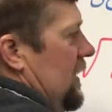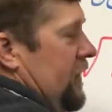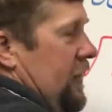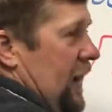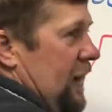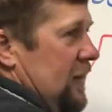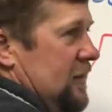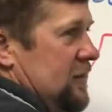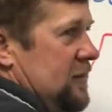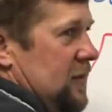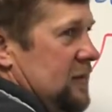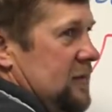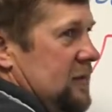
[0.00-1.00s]
that is
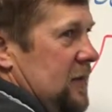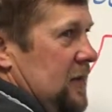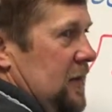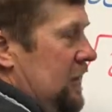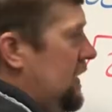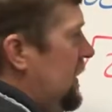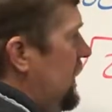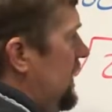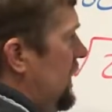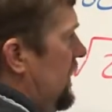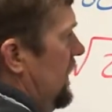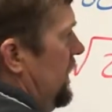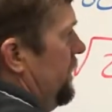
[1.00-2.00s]
16
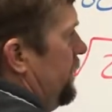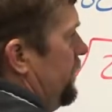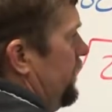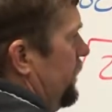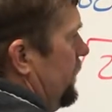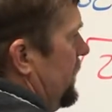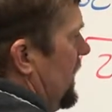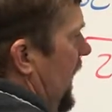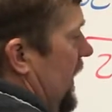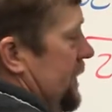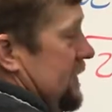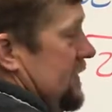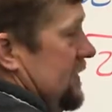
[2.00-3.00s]

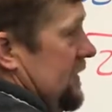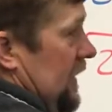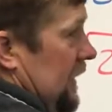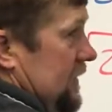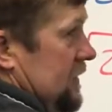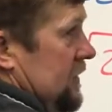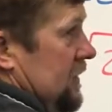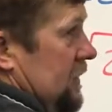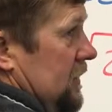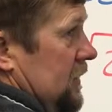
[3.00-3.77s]
times 6,